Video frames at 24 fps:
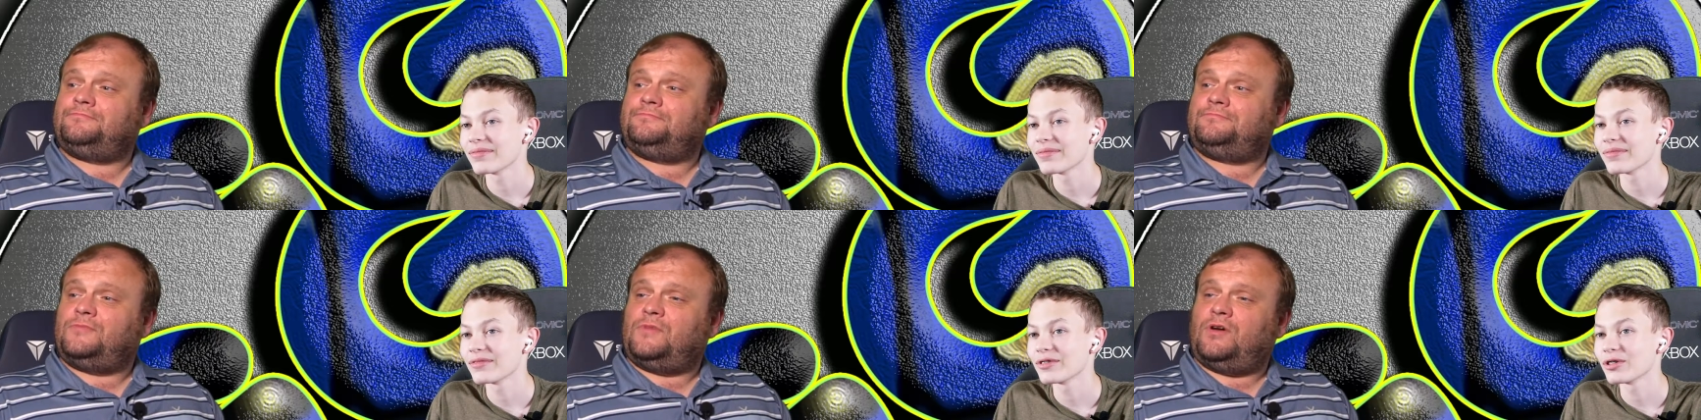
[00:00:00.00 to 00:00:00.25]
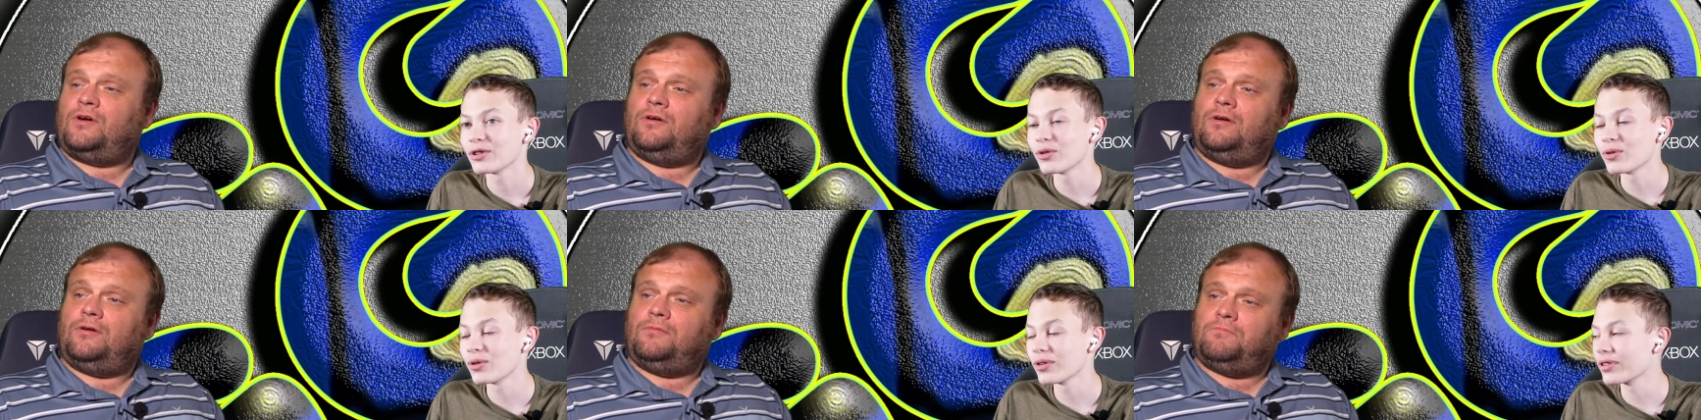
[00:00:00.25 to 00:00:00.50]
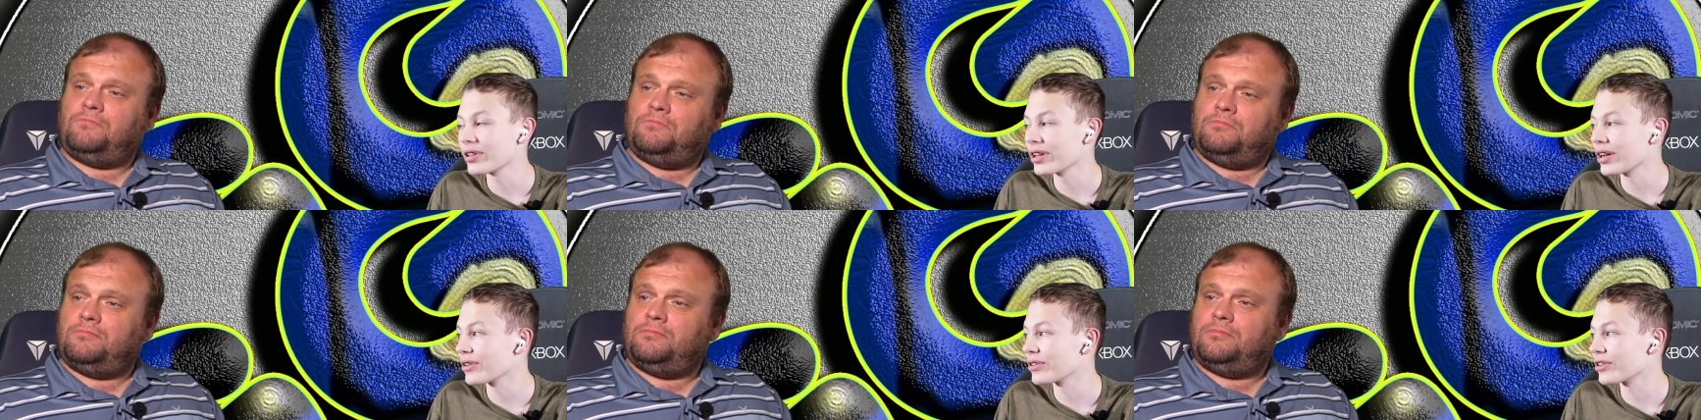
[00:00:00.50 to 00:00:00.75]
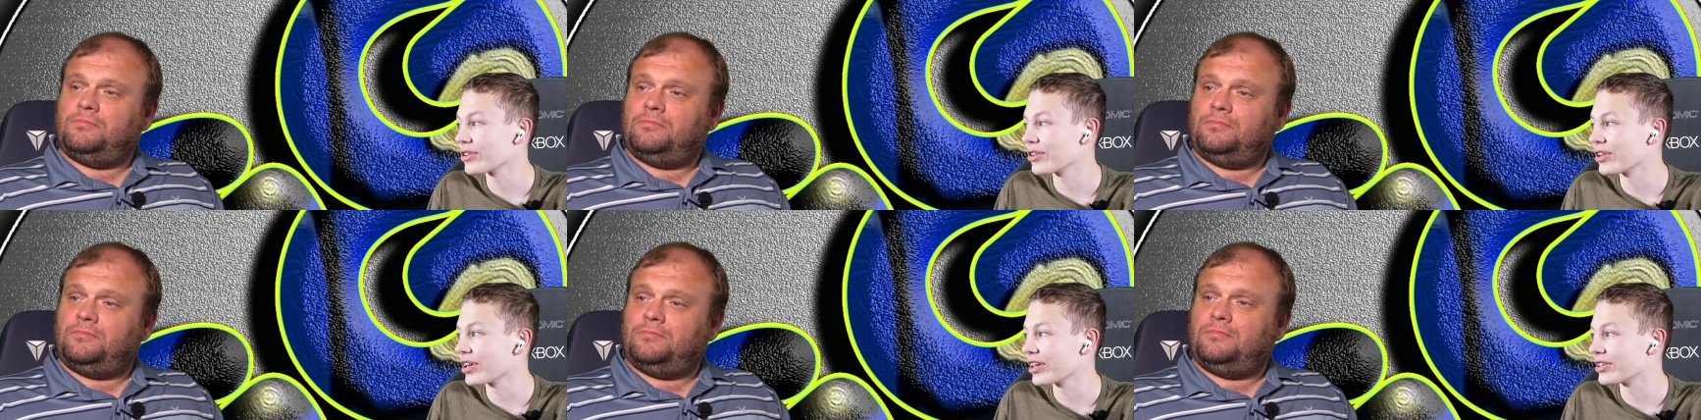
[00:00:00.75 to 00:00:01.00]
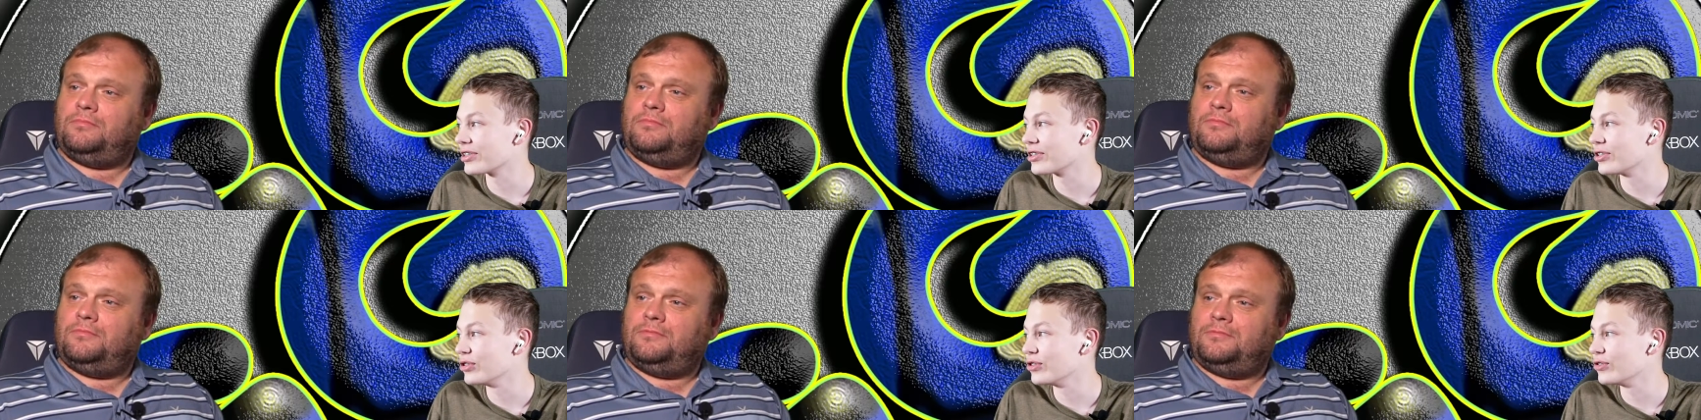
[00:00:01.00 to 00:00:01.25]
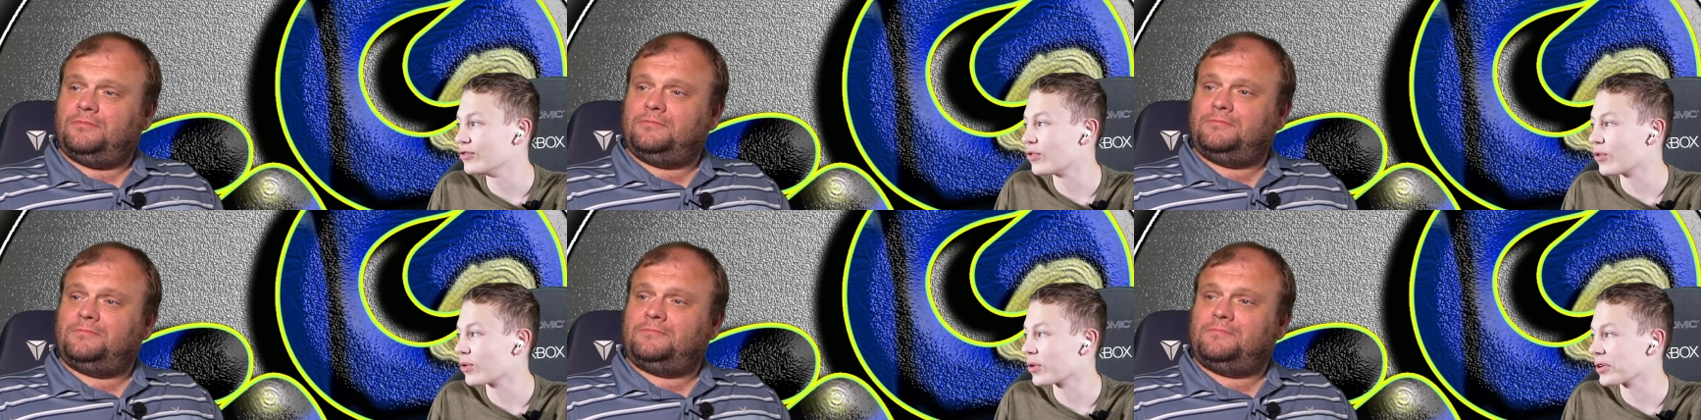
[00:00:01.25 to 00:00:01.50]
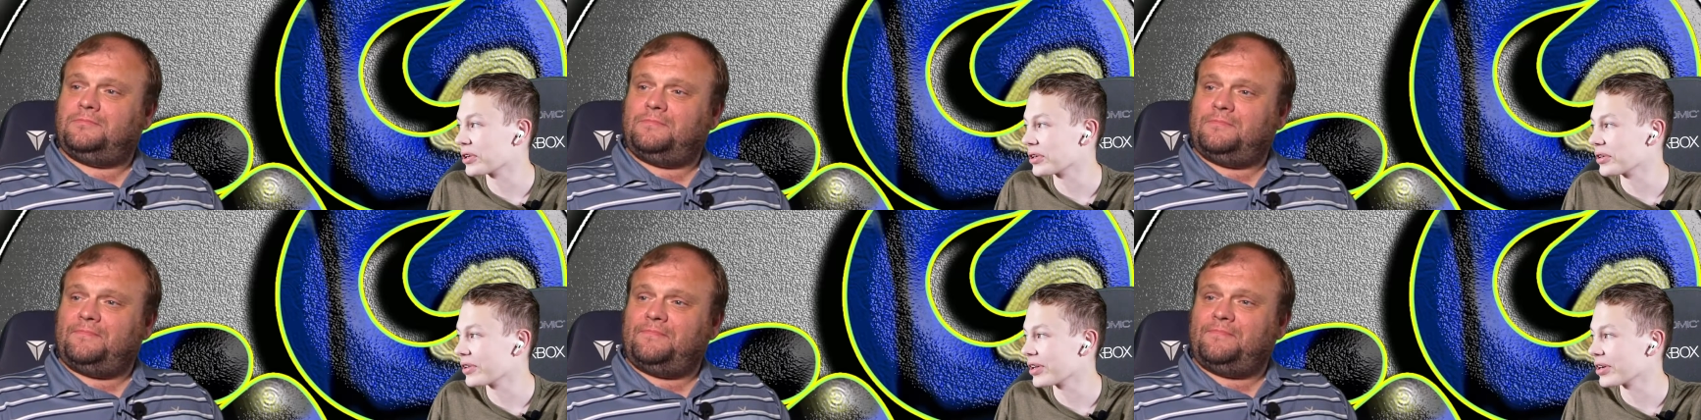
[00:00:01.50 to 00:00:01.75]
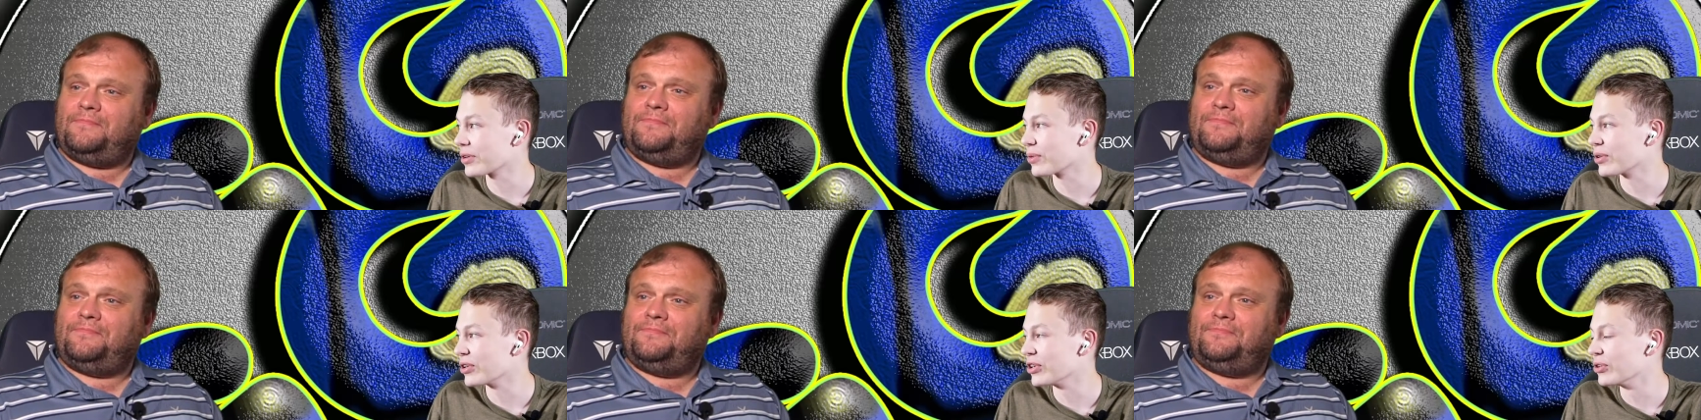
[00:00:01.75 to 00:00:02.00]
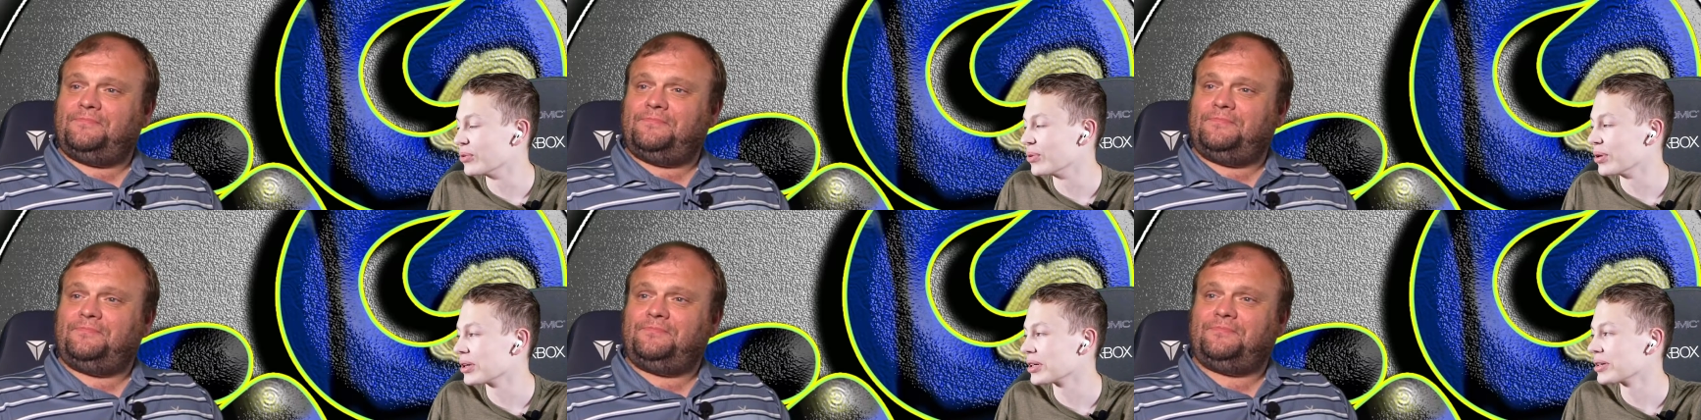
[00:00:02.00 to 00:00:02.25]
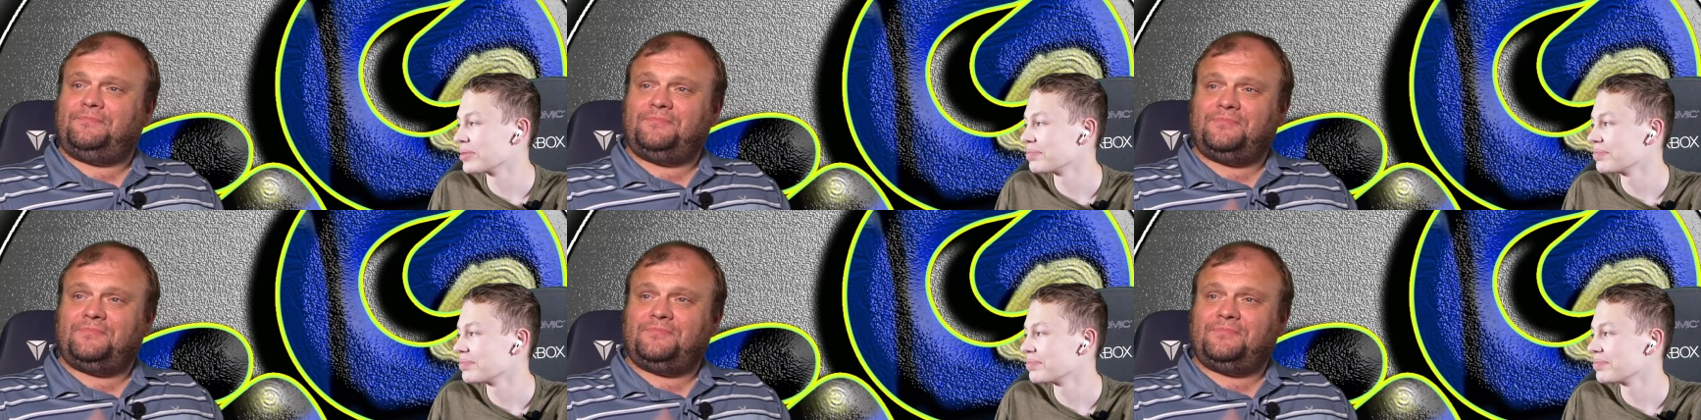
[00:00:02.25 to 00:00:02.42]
Speaker 1: Or down to like 240, like where you are.